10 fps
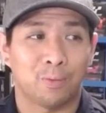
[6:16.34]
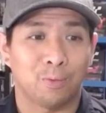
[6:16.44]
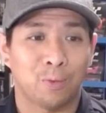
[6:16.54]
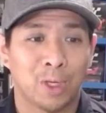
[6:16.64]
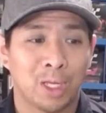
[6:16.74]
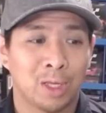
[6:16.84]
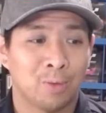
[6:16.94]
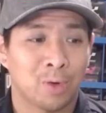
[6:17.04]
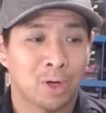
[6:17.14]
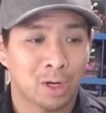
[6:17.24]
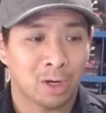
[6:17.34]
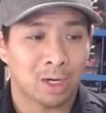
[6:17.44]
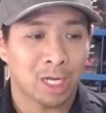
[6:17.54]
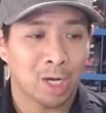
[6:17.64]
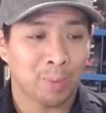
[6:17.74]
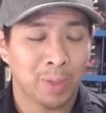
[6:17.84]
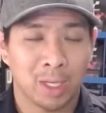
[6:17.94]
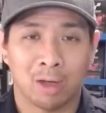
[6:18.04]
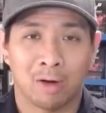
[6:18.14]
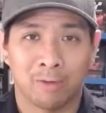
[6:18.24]
We were
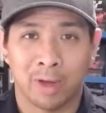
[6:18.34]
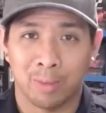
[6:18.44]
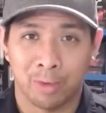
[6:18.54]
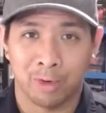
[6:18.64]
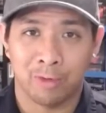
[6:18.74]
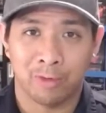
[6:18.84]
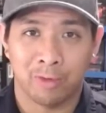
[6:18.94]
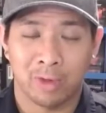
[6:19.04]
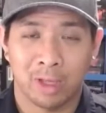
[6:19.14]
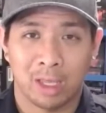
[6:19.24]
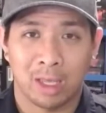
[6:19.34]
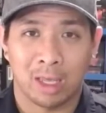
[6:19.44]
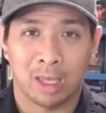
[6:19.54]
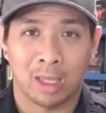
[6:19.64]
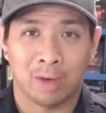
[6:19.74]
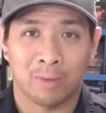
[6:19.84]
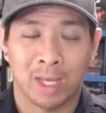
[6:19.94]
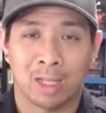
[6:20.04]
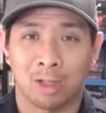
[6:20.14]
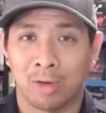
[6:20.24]
helping our friend move, and
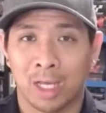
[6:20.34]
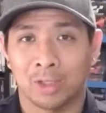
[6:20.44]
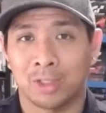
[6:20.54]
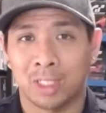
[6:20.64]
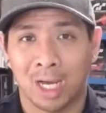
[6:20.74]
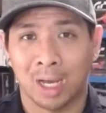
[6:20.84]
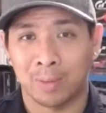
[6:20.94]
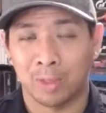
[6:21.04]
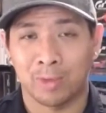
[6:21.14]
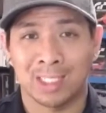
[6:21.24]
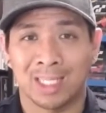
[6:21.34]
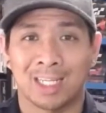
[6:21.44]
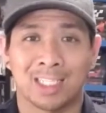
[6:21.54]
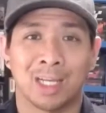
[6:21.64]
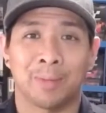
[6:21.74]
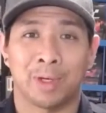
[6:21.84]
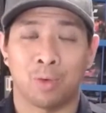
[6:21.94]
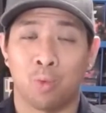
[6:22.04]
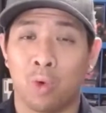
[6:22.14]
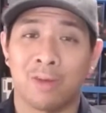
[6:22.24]
we had a little extra time, so we decided to stop
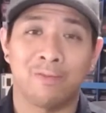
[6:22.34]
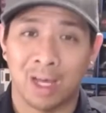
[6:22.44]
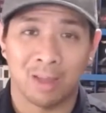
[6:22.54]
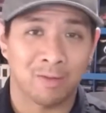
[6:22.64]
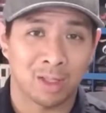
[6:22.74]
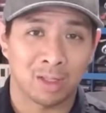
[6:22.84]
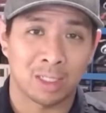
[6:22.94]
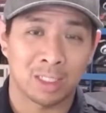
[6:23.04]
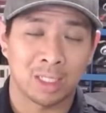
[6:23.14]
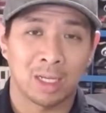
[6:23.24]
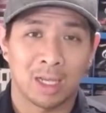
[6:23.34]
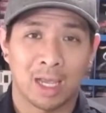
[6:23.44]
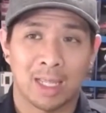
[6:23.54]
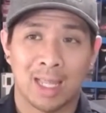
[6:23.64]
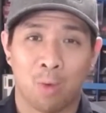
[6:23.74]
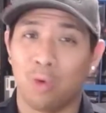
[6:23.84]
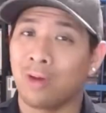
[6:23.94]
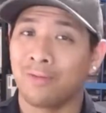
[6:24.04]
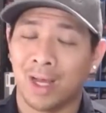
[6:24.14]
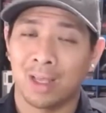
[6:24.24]
into one Value Village. And that
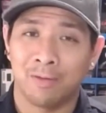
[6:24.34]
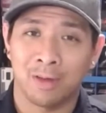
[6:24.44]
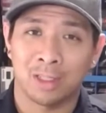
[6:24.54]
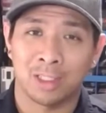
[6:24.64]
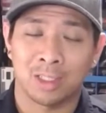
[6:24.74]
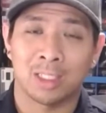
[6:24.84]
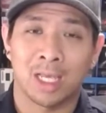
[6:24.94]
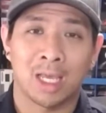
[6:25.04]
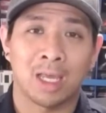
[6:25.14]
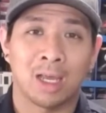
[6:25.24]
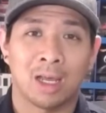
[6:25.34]
one Value Village of the day